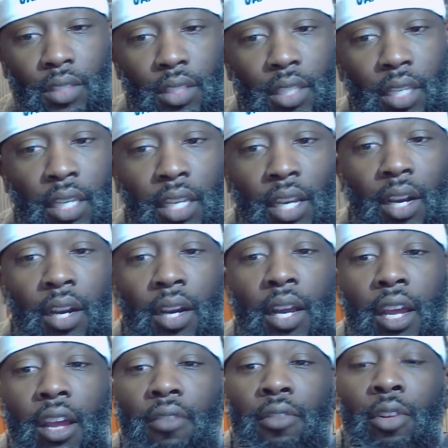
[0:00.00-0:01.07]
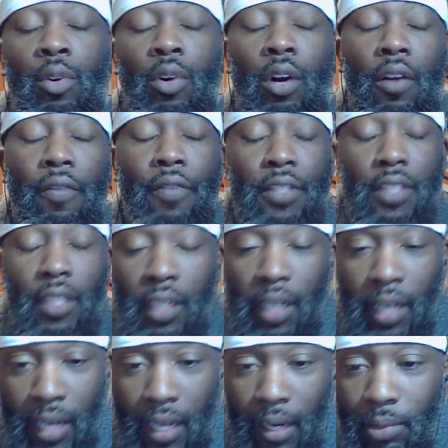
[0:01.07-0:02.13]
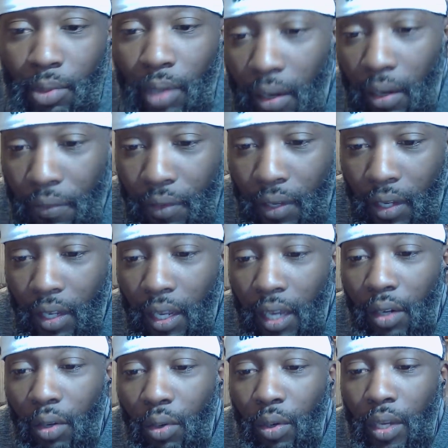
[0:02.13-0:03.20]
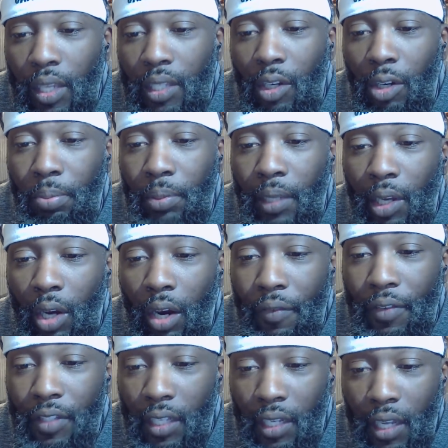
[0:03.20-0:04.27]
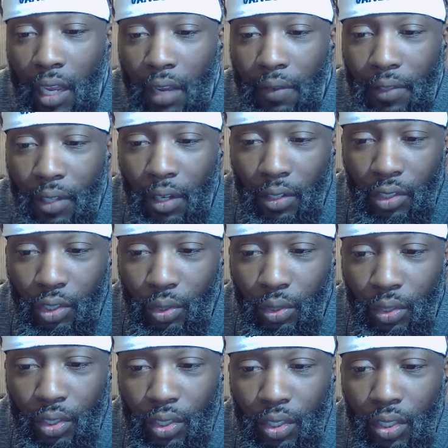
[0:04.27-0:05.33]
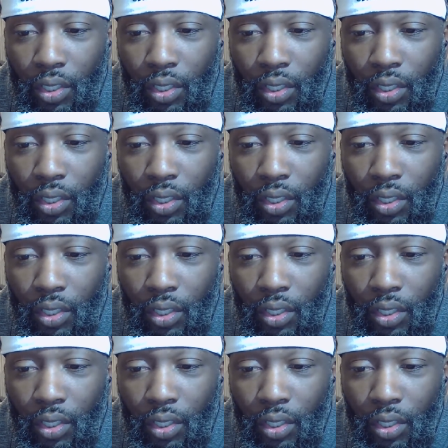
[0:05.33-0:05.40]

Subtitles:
Yeah, y'all have no offensive line. I'm trying to figure who is gonna play offensive line for y'all, George.